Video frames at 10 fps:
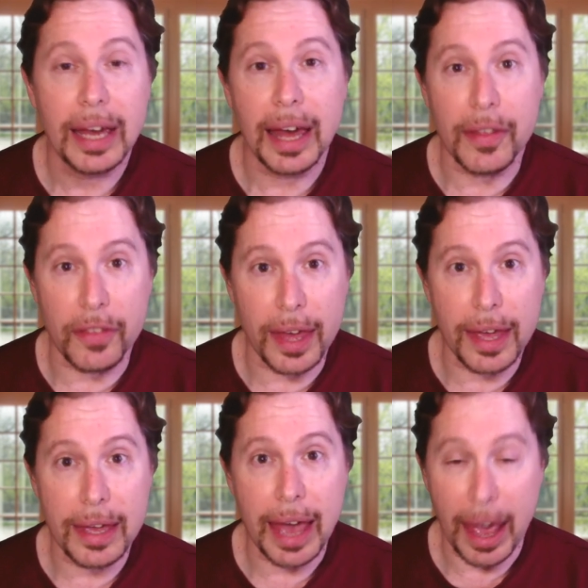and
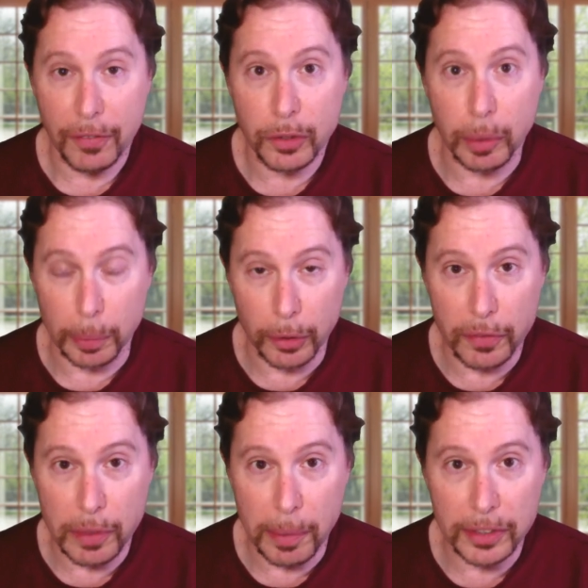they have to approve
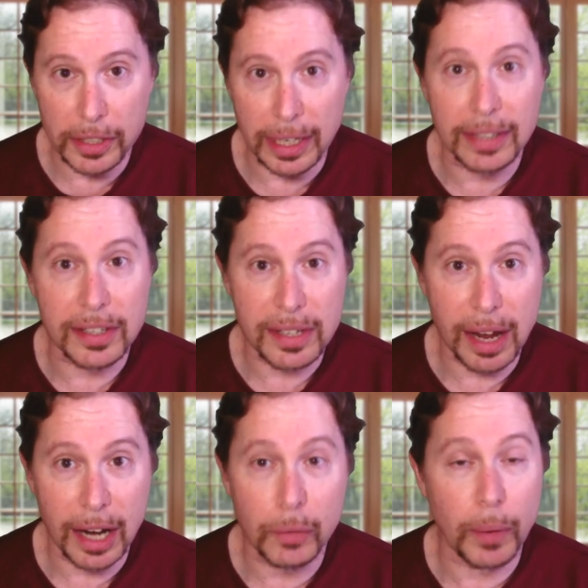the budget and
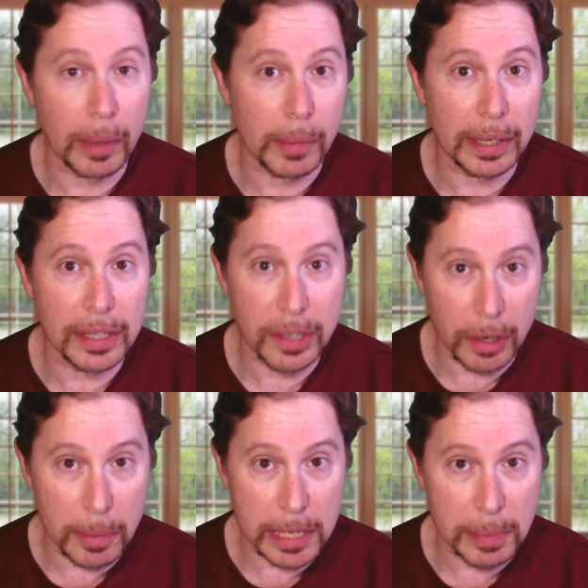decide where money is going to
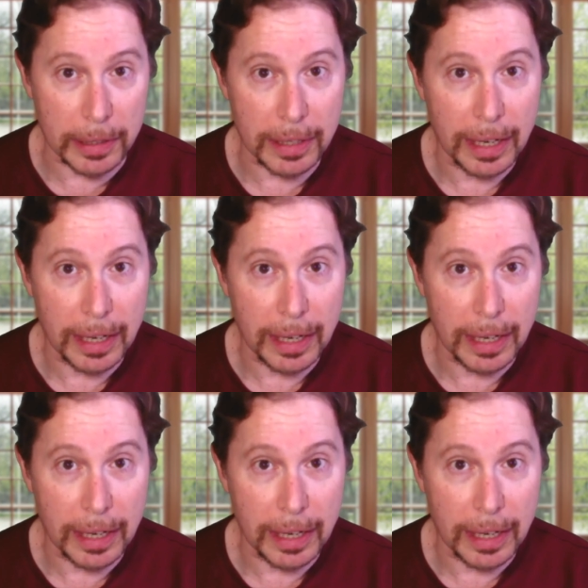be spent.